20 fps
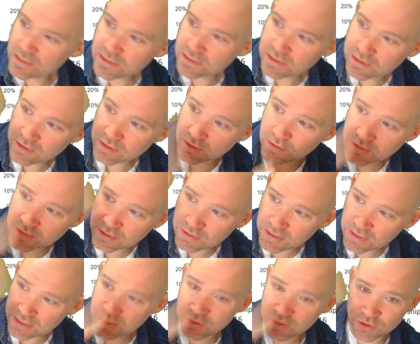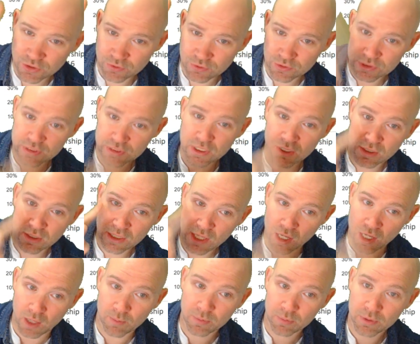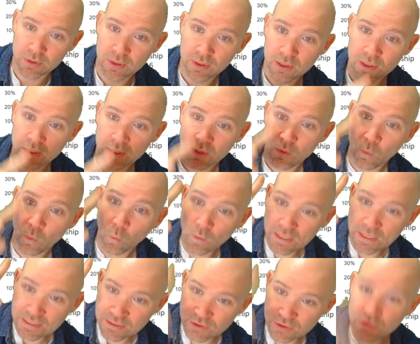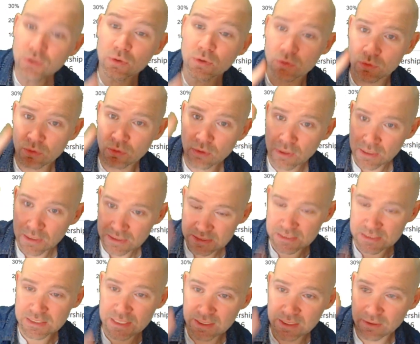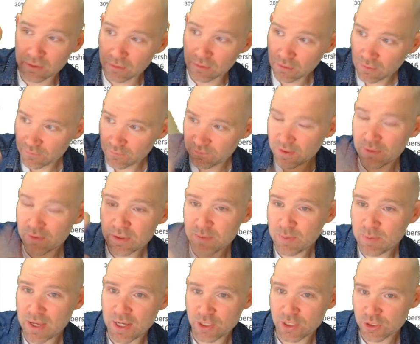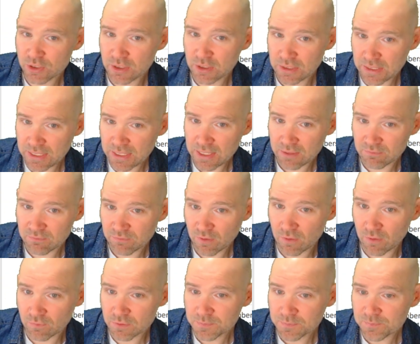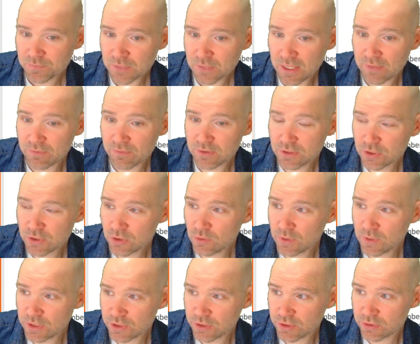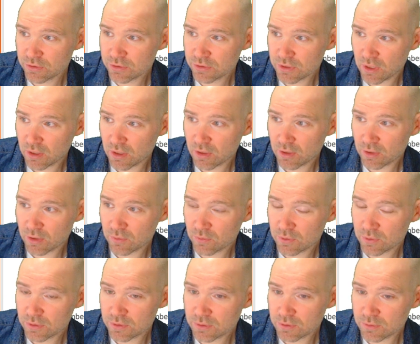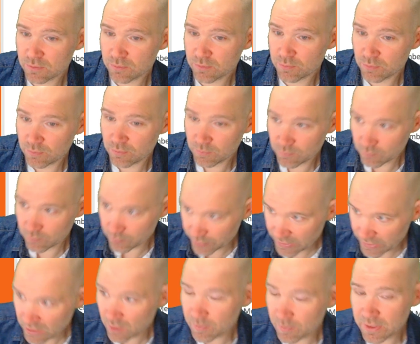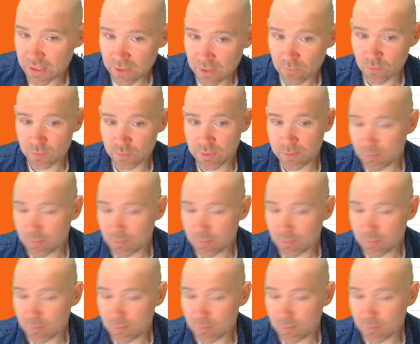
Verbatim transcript: certain issues turn up, we do still very passionately get involved. And the two issues I would bring up here would be